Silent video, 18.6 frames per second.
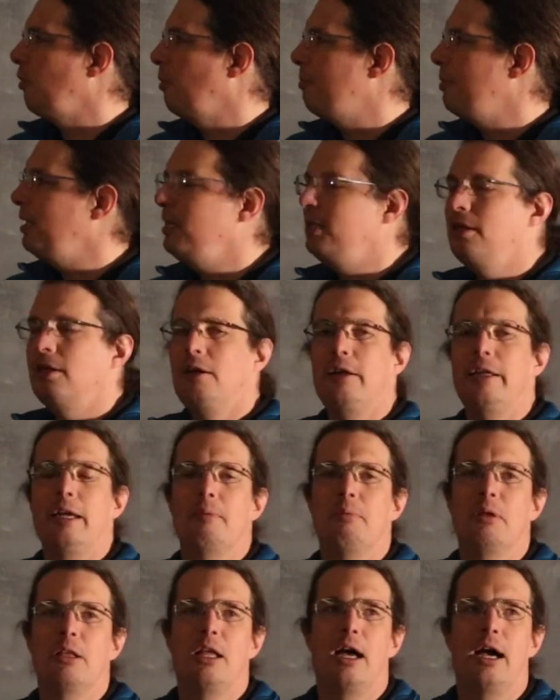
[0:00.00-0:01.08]
repeatedly
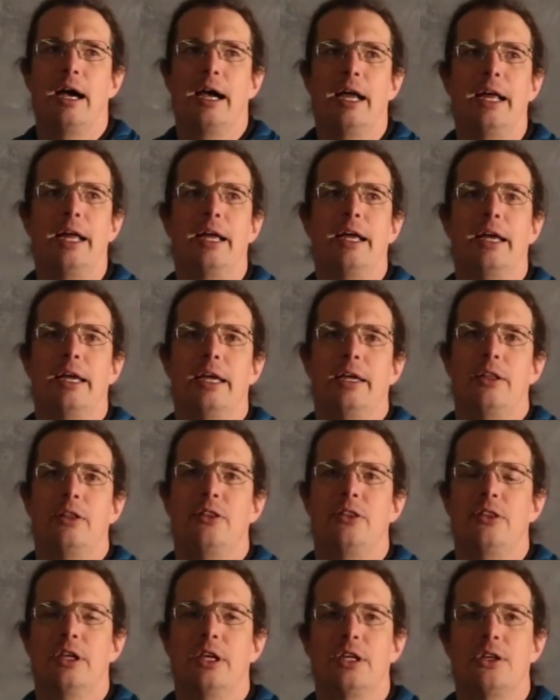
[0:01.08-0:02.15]
apply
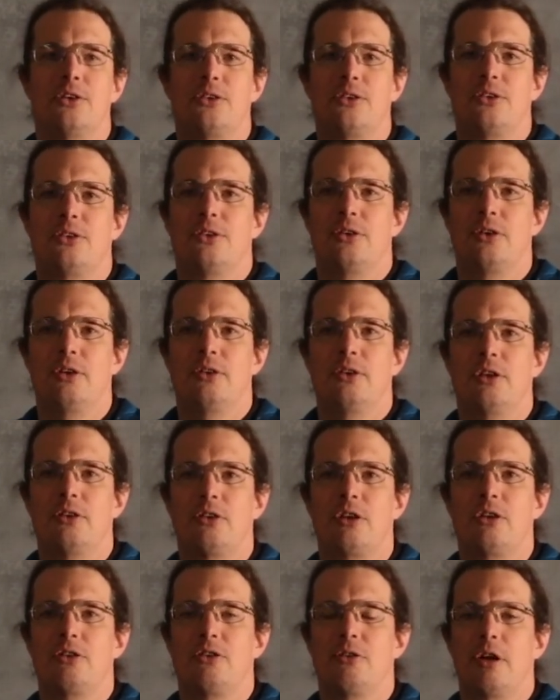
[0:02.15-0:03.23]
this
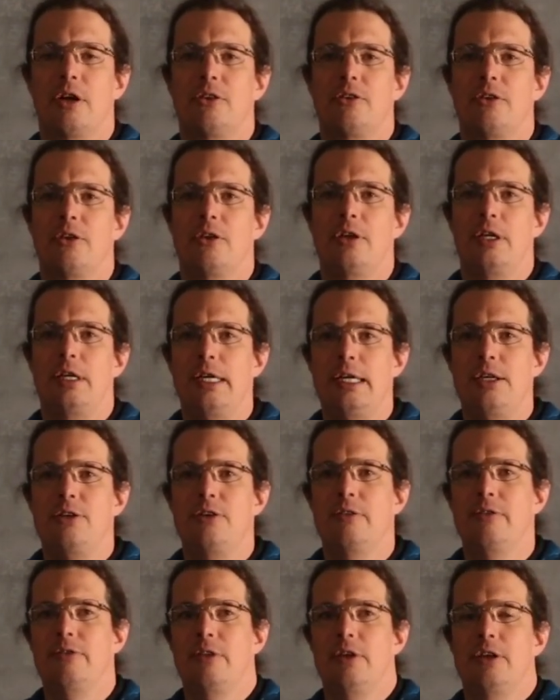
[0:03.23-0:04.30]
construction to each
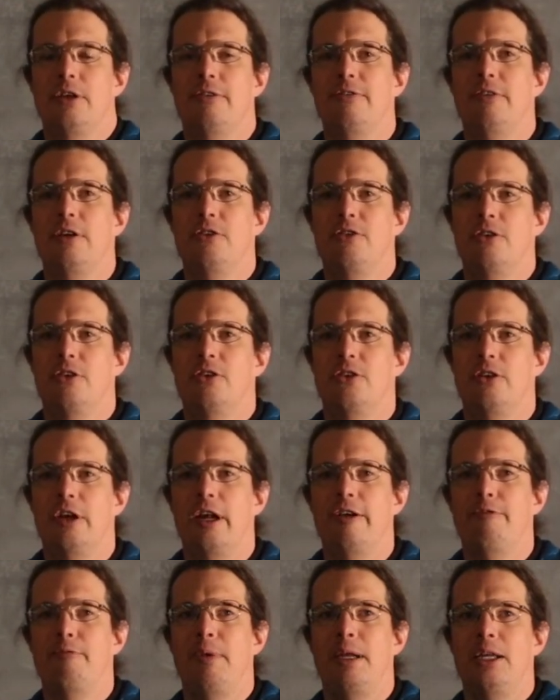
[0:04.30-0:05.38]
of the divisions that
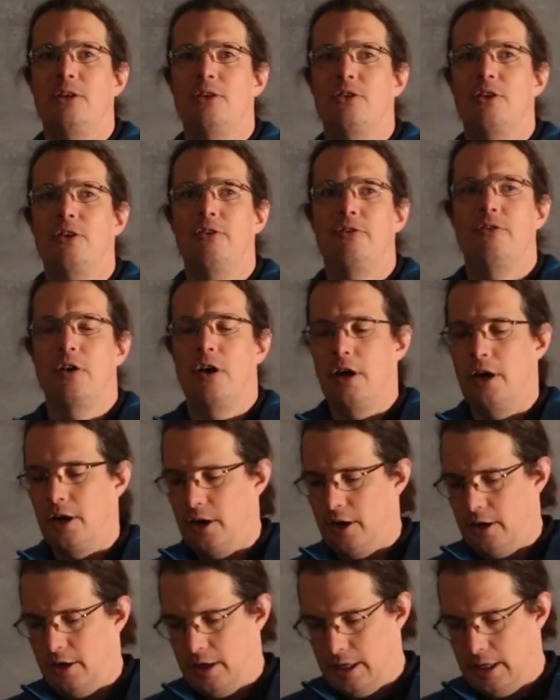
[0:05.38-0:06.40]
I've made so far.